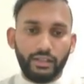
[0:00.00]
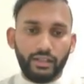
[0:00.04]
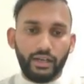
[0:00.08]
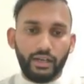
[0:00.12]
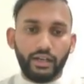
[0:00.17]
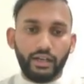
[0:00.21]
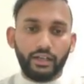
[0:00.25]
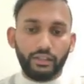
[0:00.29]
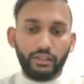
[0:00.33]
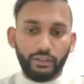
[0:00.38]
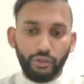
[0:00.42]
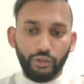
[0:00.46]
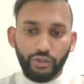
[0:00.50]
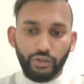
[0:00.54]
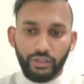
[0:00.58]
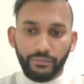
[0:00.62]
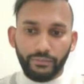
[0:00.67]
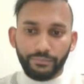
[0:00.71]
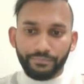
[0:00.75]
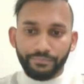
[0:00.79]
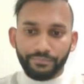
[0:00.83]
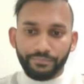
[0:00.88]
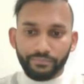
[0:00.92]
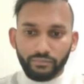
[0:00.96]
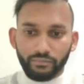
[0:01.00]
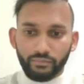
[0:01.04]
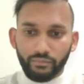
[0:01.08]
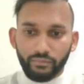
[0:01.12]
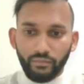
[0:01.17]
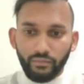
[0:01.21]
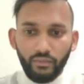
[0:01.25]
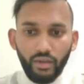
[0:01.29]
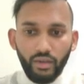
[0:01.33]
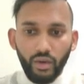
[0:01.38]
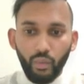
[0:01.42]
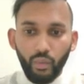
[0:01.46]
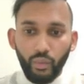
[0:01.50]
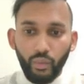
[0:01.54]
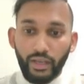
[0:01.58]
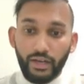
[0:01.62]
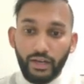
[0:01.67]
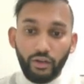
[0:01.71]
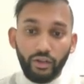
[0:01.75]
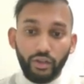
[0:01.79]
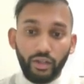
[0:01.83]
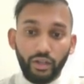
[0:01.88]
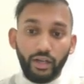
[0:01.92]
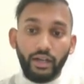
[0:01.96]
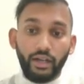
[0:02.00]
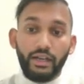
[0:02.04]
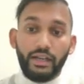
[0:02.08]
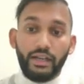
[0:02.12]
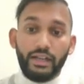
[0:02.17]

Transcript: occlusion. We can do the